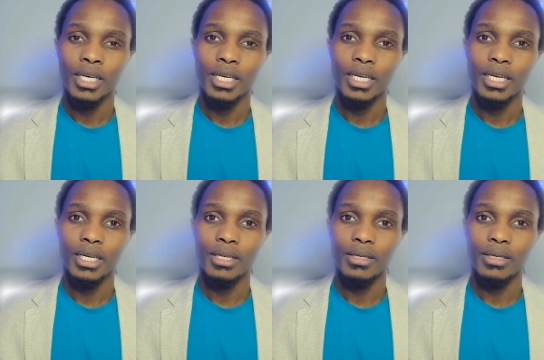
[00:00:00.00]

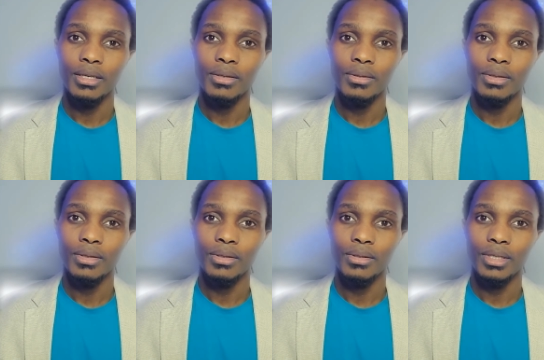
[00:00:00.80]
and
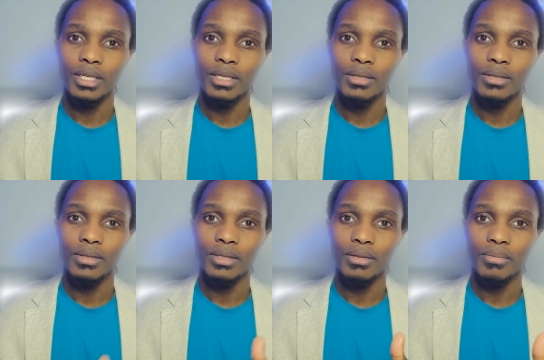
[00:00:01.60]

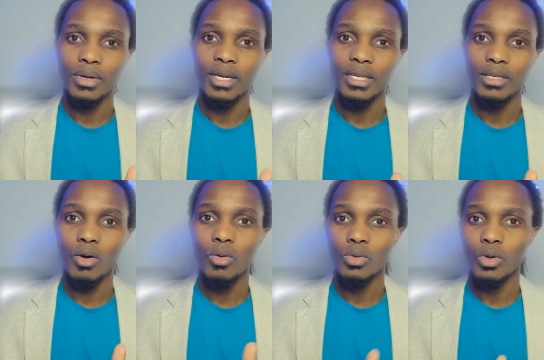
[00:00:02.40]
the brain
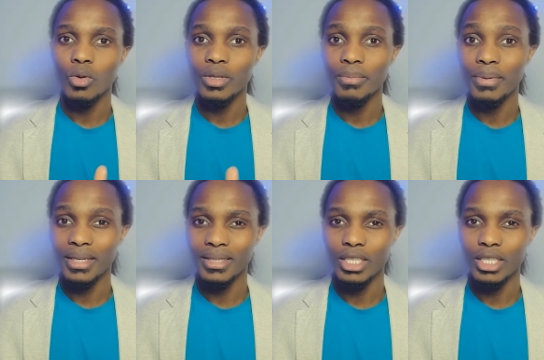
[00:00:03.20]
only pays